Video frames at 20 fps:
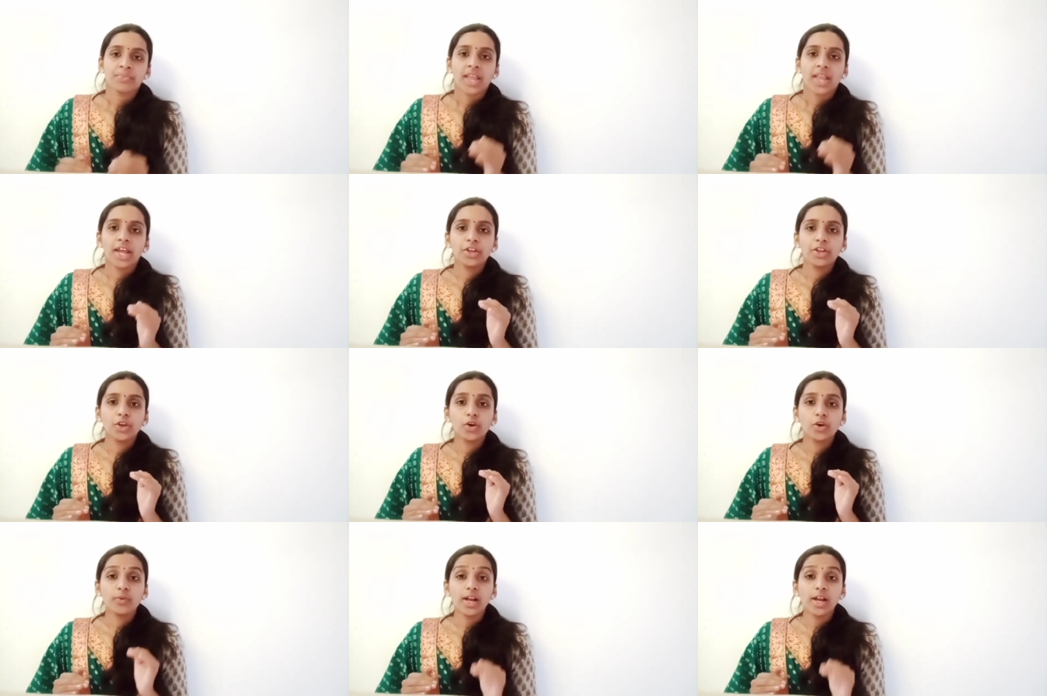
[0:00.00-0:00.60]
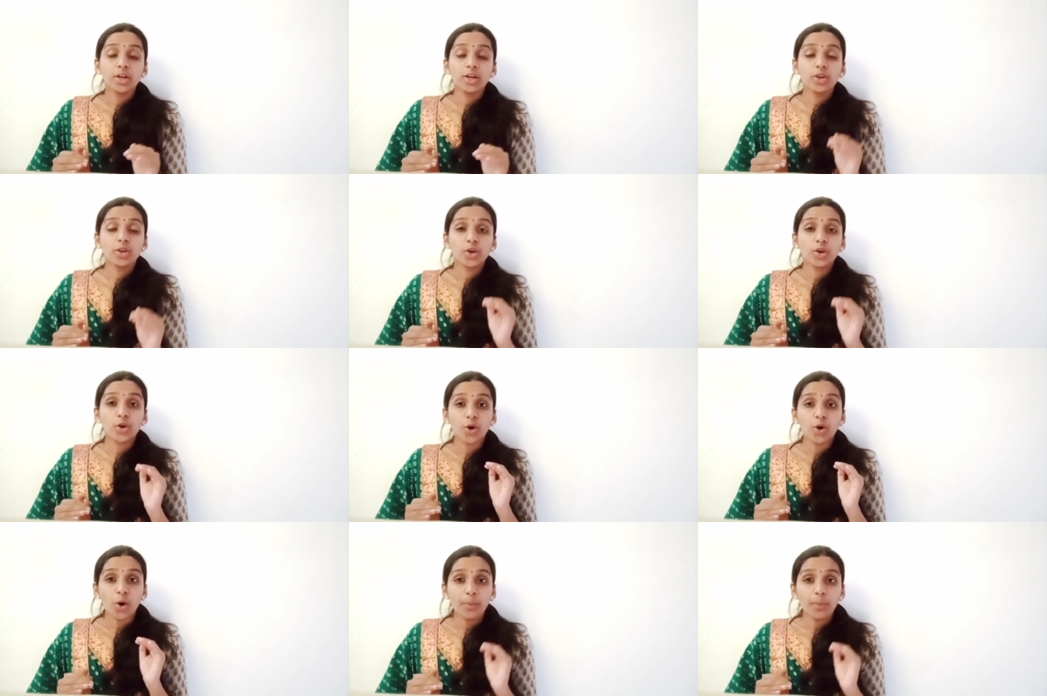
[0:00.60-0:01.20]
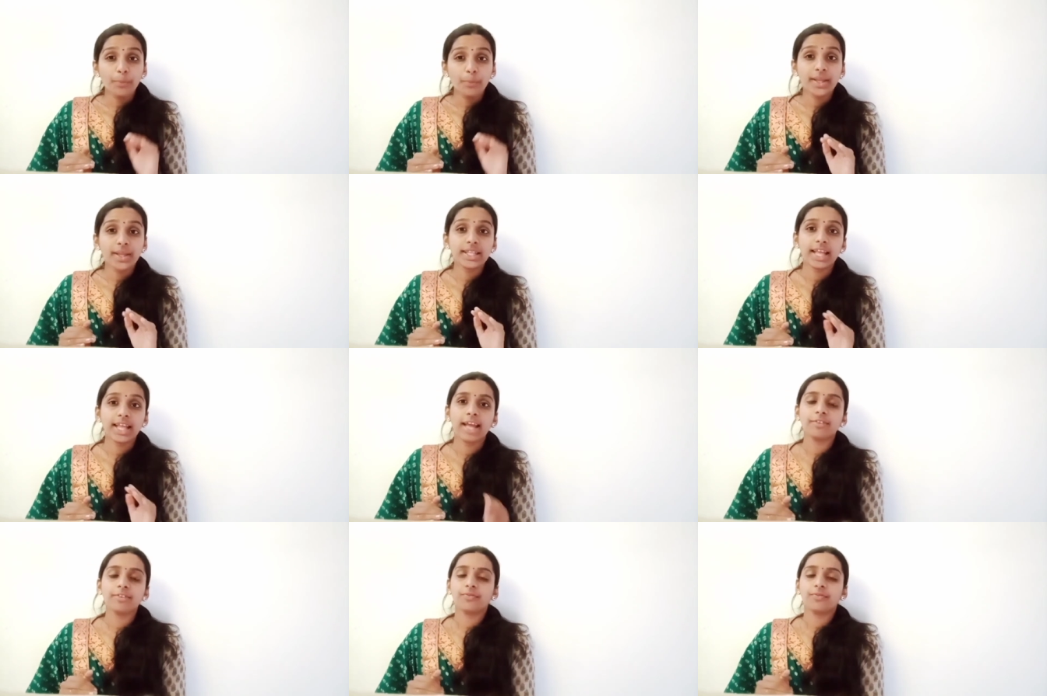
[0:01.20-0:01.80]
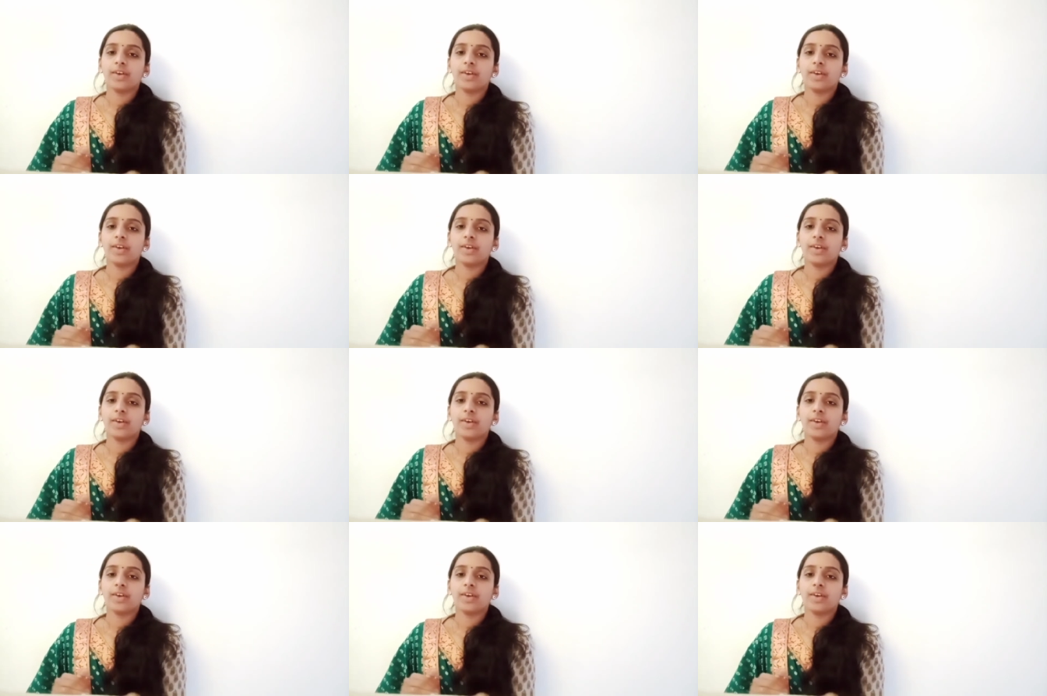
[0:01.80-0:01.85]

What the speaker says: and you want to copy that